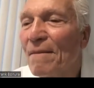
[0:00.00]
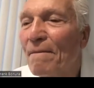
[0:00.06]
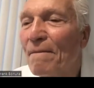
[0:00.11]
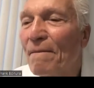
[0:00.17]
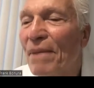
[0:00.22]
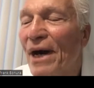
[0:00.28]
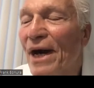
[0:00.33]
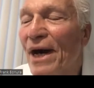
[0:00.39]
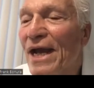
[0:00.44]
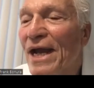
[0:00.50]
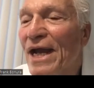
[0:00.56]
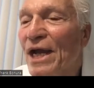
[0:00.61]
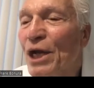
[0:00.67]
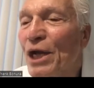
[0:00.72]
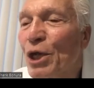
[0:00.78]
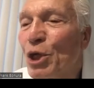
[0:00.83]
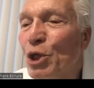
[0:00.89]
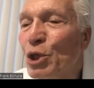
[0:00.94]
By
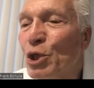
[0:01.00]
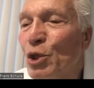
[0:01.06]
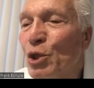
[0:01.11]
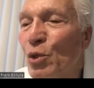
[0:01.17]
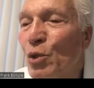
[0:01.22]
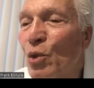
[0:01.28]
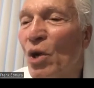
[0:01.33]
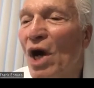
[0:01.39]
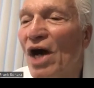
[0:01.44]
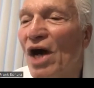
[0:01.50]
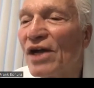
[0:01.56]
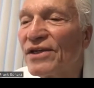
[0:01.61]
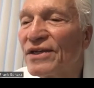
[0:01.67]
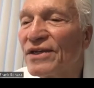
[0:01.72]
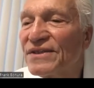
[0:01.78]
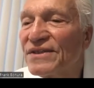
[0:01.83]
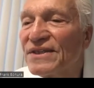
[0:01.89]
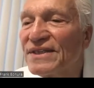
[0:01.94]
you
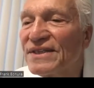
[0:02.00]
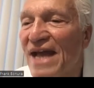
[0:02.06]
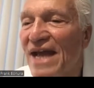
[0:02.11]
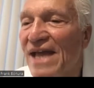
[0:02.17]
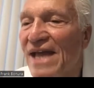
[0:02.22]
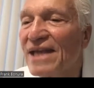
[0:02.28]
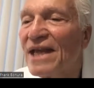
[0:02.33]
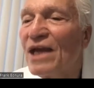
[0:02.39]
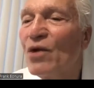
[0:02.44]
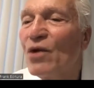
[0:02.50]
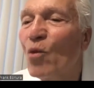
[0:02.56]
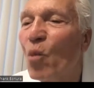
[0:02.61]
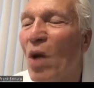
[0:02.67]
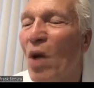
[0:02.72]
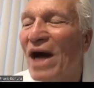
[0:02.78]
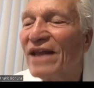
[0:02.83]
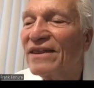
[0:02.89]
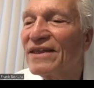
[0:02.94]
understanding what